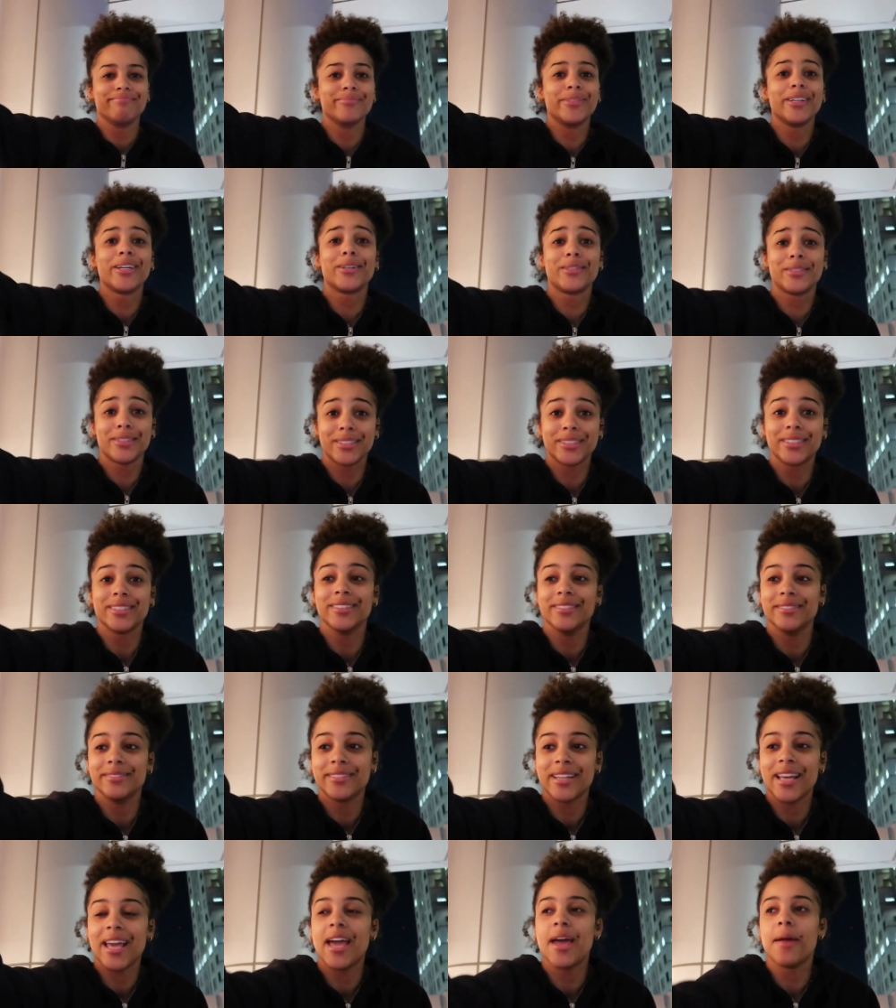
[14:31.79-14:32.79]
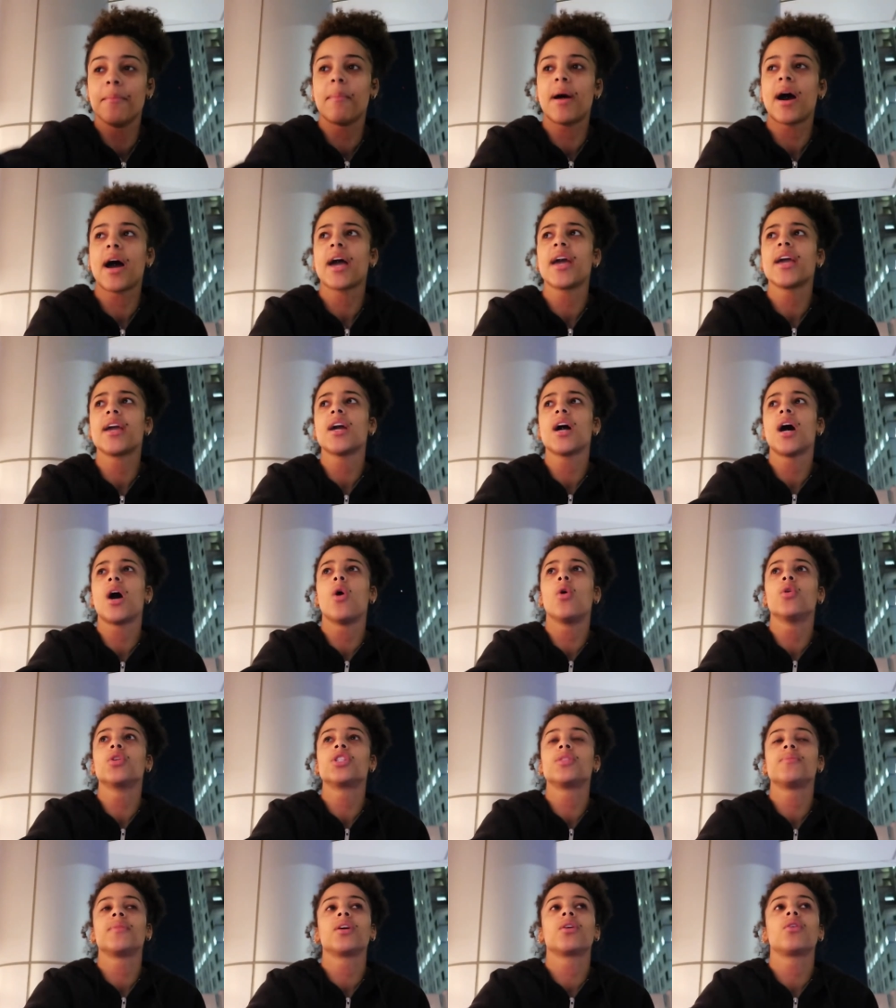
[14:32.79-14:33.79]
We gonna learn, and my
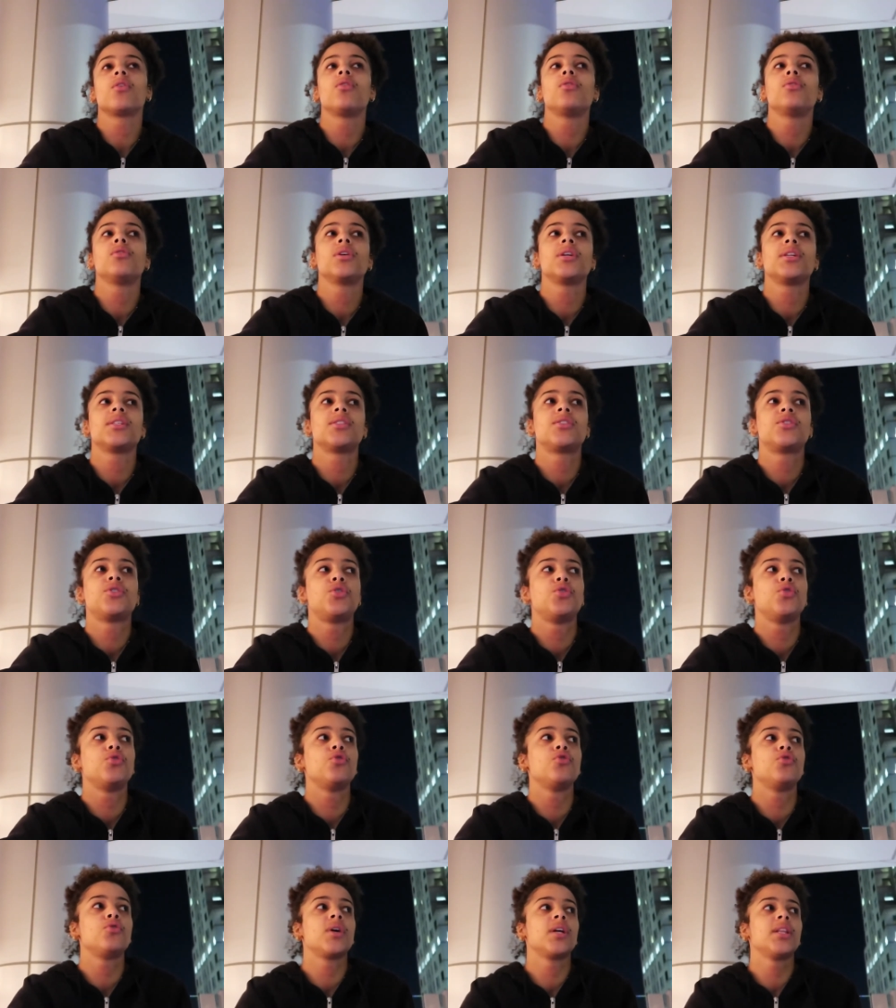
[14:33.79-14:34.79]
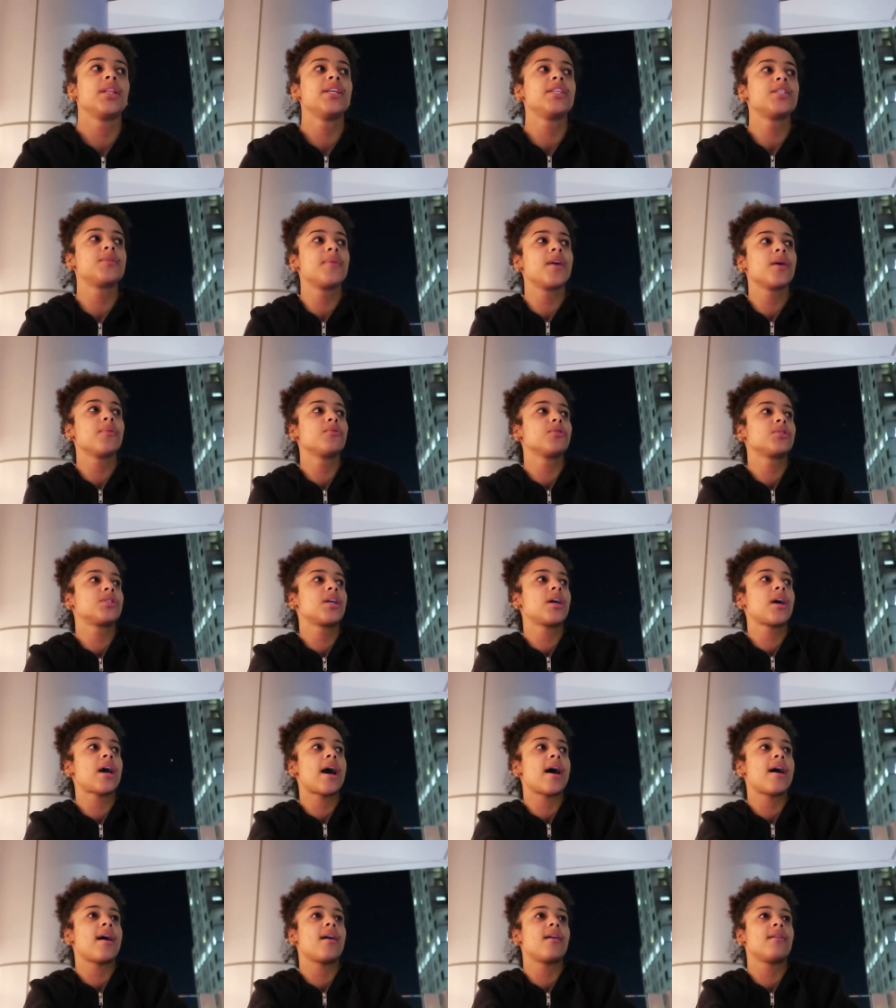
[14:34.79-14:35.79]
ultimate goal is to at least be able to
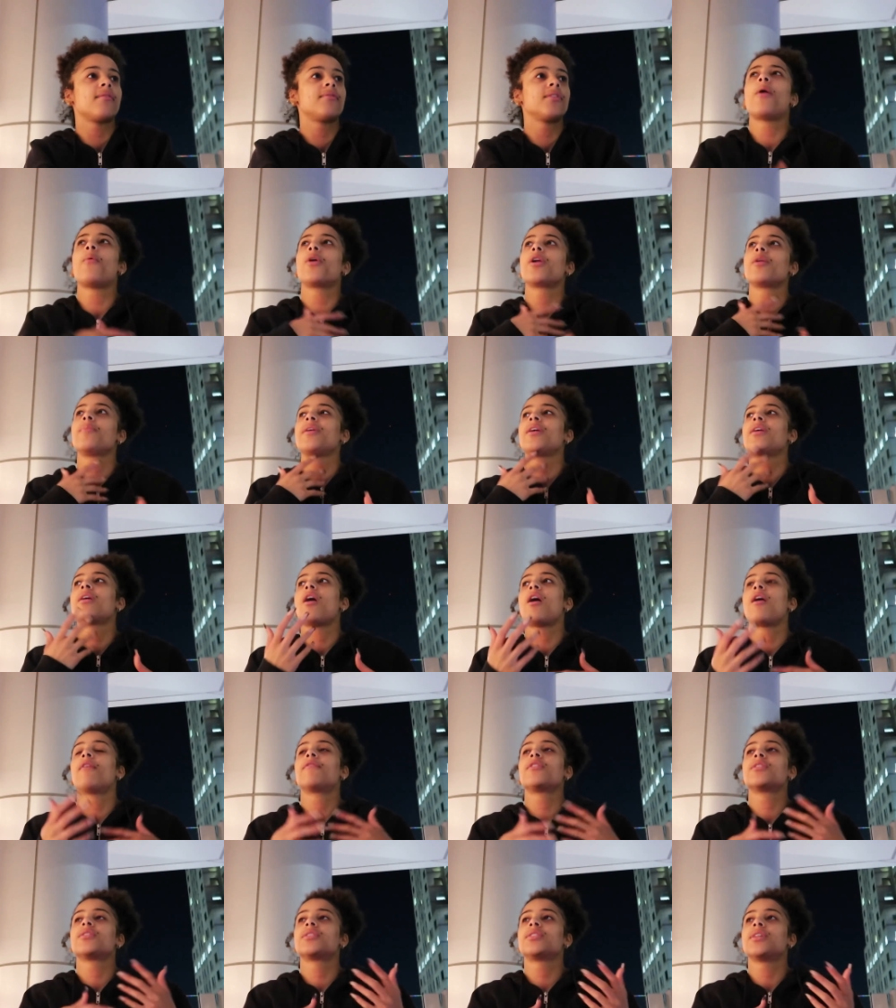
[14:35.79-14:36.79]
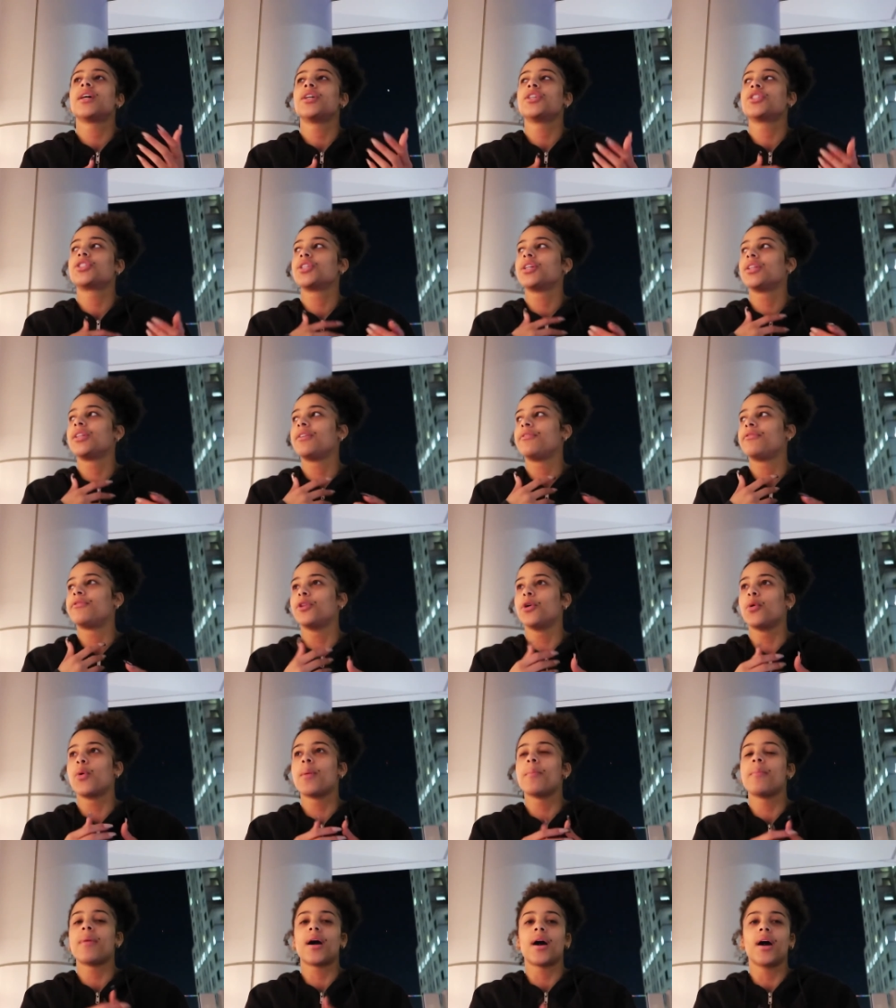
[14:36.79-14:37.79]
have, I want to be conversationally
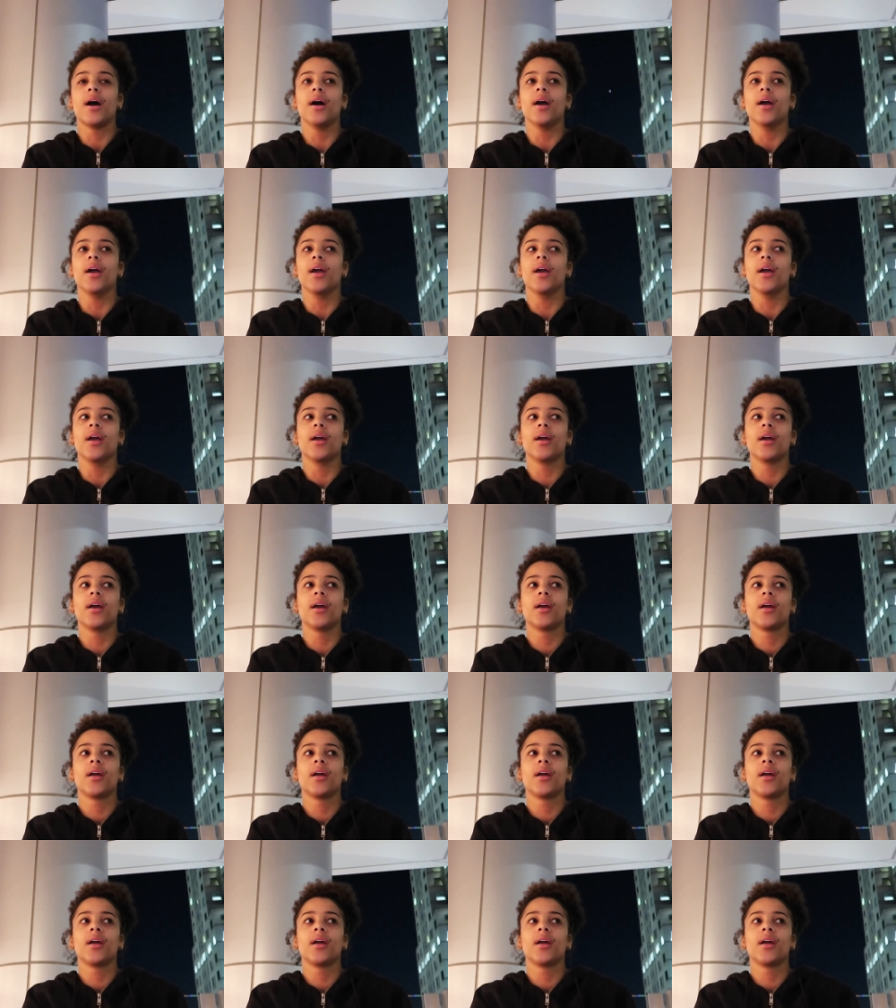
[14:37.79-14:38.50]
fluent by,